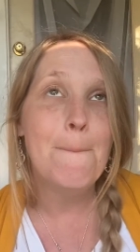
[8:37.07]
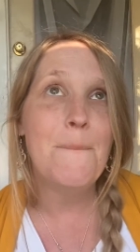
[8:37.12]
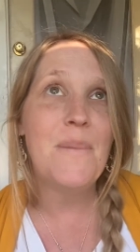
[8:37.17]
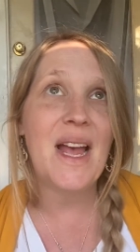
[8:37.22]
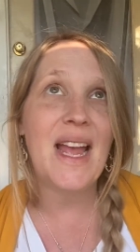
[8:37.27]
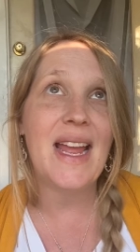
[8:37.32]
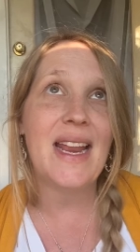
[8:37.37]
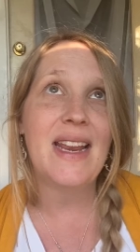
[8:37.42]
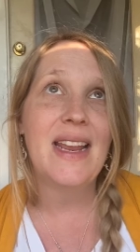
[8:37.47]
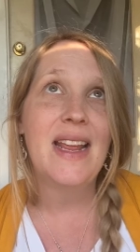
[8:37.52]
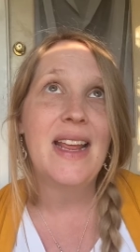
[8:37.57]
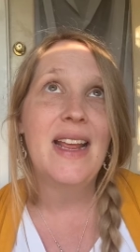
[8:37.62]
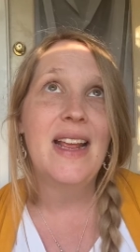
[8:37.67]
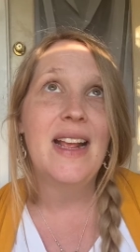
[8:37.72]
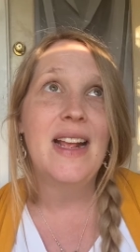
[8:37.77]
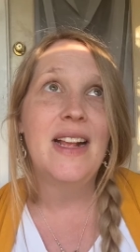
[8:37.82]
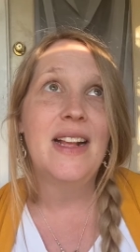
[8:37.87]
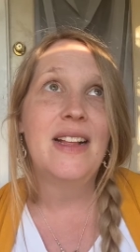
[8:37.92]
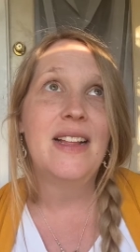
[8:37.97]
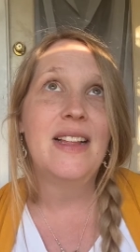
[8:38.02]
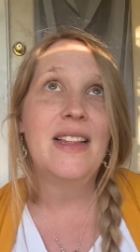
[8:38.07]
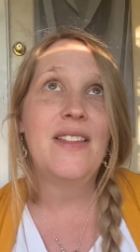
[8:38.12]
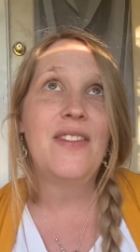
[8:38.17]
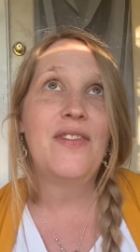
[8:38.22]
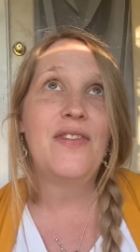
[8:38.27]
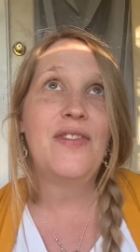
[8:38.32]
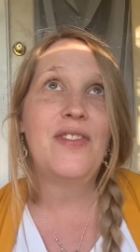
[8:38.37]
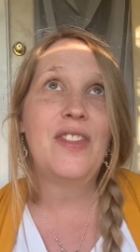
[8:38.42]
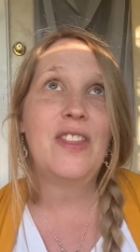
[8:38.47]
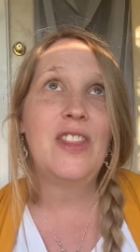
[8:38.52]
But
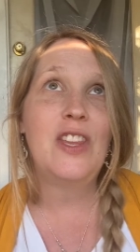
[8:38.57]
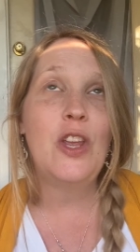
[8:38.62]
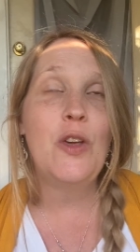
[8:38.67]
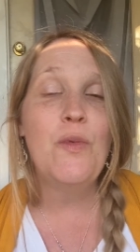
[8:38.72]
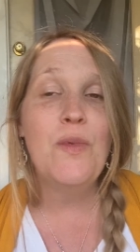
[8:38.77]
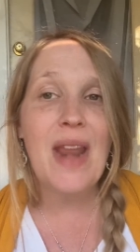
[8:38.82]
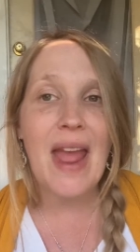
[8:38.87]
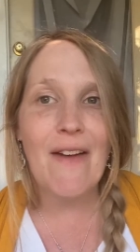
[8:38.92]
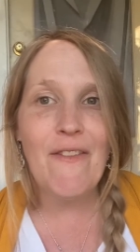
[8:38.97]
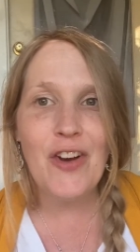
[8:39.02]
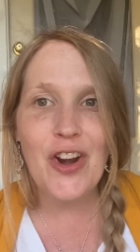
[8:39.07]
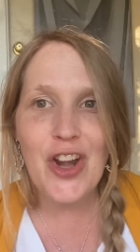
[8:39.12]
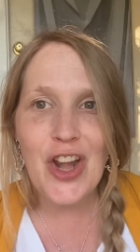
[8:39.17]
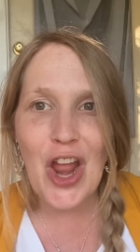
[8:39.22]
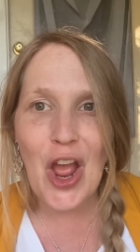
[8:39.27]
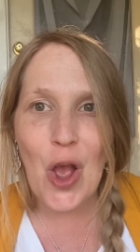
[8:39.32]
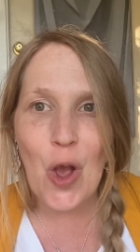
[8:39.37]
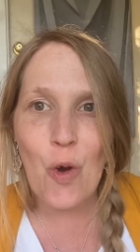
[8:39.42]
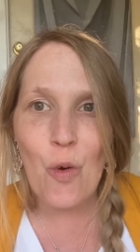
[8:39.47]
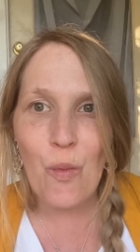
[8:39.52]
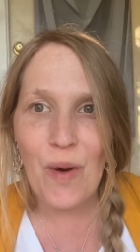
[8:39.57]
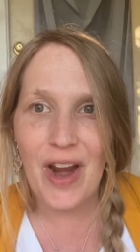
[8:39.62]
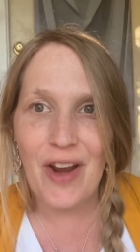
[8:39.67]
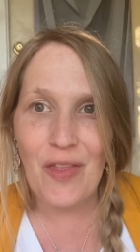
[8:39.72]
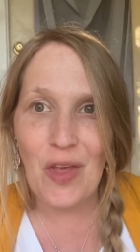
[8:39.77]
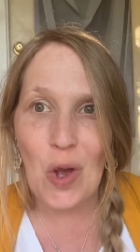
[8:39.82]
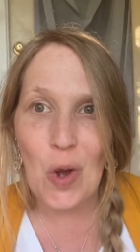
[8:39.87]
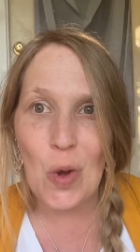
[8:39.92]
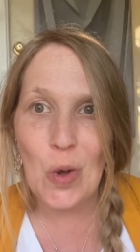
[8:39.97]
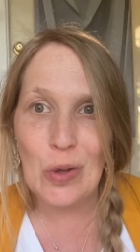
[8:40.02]
you never know where
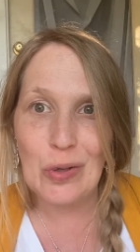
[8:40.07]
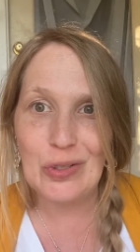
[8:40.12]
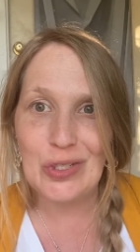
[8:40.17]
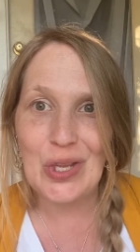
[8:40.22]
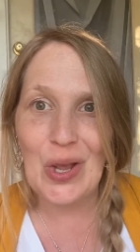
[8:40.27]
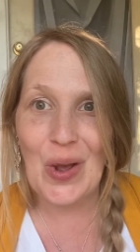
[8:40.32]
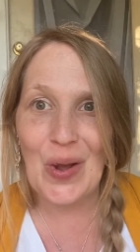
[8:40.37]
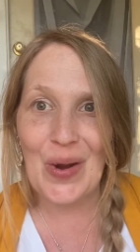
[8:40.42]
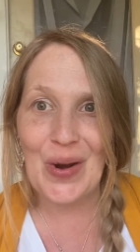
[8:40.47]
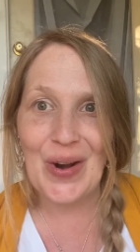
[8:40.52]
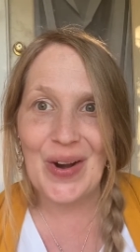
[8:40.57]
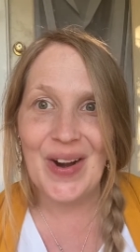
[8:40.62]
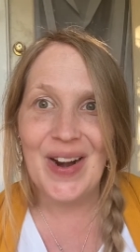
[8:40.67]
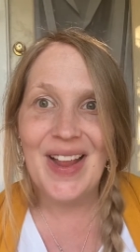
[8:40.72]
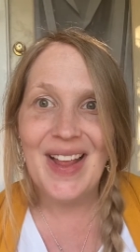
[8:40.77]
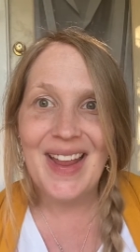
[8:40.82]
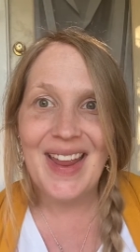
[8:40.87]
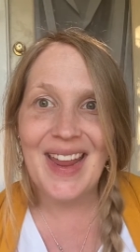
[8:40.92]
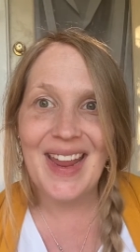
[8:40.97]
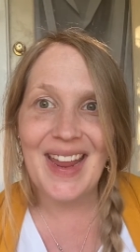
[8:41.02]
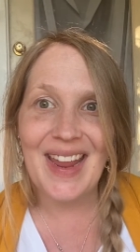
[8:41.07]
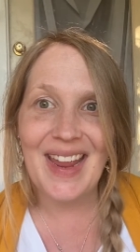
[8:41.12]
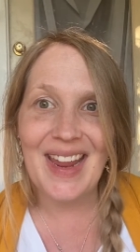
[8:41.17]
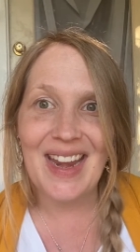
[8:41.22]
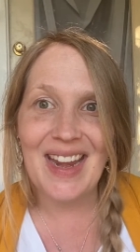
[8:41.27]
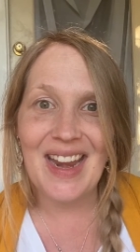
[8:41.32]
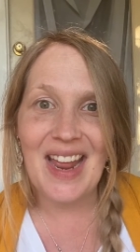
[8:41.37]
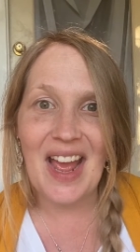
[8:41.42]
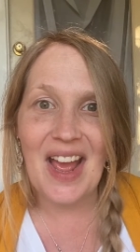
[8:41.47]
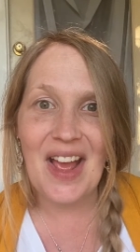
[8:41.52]
the holes are
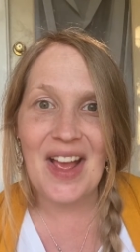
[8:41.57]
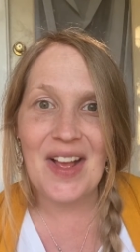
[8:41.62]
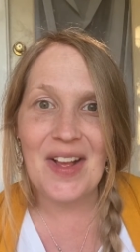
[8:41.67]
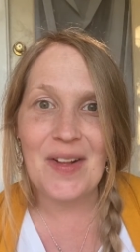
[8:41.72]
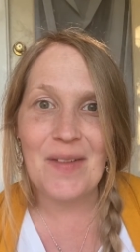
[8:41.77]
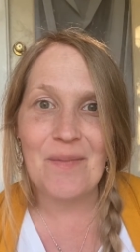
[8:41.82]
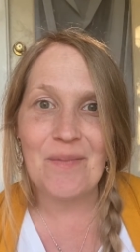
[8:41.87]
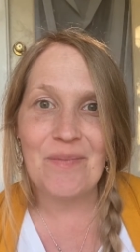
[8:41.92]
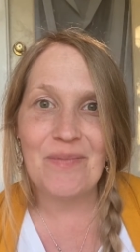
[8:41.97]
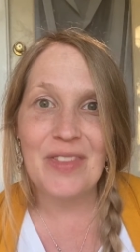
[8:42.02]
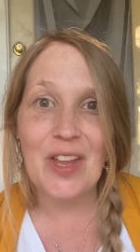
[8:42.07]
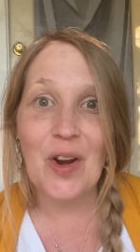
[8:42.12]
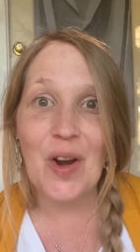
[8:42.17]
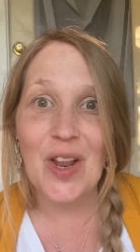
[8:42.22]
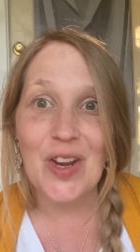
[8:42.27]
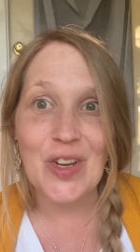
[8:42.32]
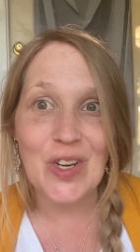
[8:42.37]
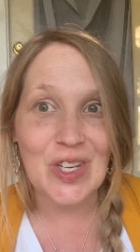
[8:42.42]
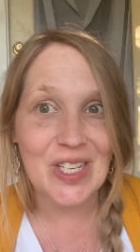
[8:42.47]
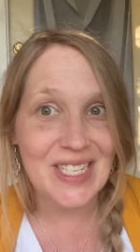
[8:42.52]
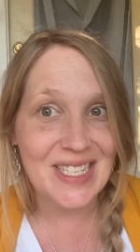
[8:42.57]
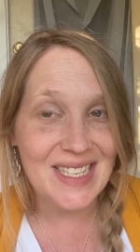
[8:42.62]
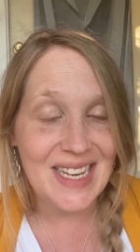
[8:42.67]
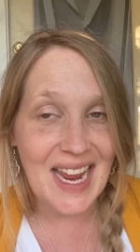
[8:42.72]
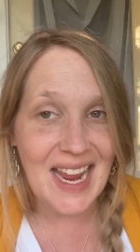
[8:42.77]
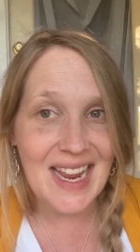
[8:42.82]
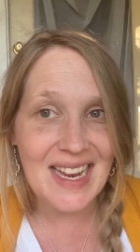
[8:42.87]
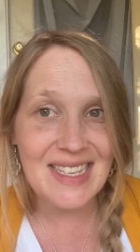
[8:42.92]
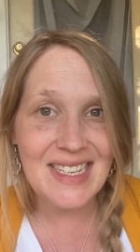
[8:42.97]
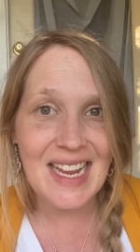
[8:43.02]
in their
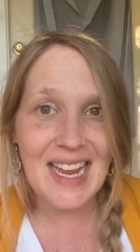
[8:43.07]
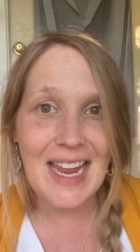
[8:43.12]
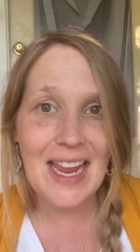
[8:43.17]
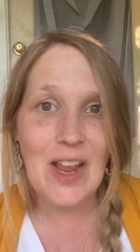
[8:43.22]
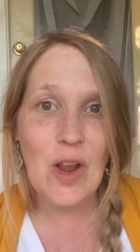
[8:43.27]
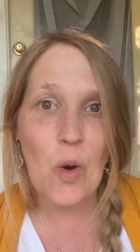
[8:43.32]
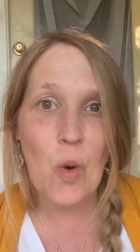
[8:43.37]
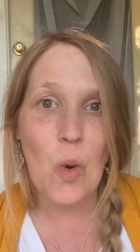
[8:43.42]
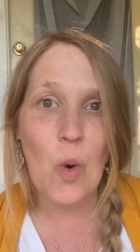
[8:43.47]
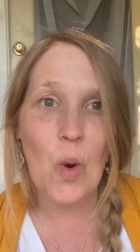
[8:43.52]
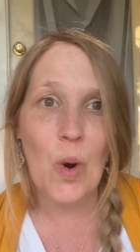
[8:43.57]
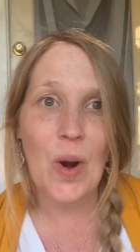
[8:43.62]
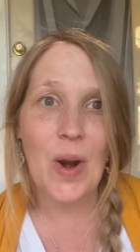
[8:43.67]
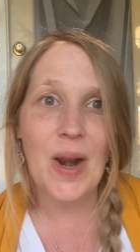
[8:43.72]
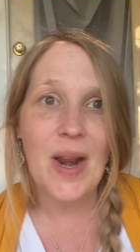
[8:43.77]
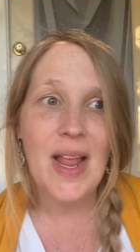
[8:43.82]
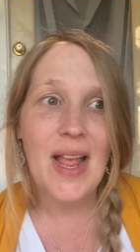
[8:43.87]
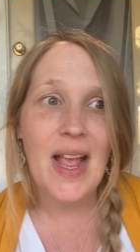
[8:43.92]
understanding, or